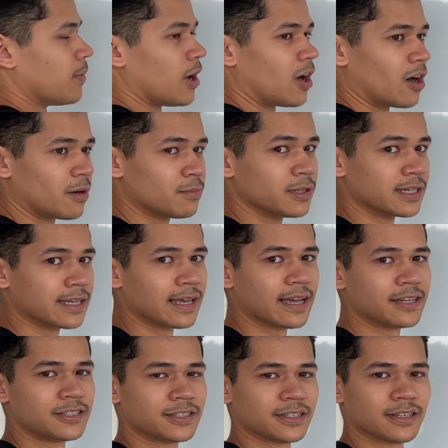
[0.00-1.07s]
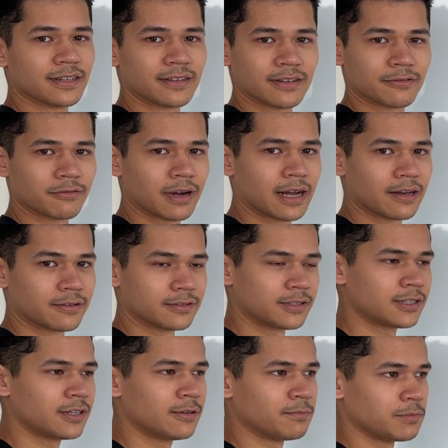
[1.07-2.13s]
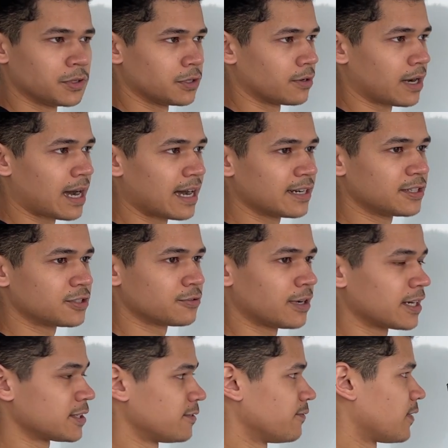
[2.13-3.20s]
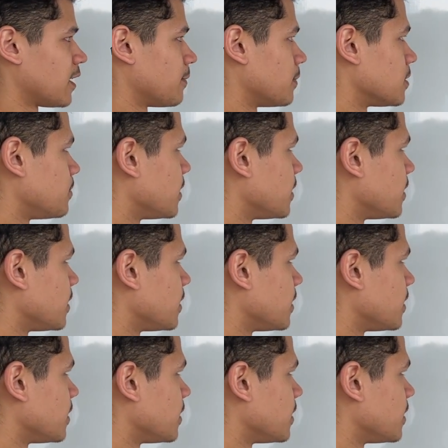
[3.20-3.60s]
obligation around high distraction environments.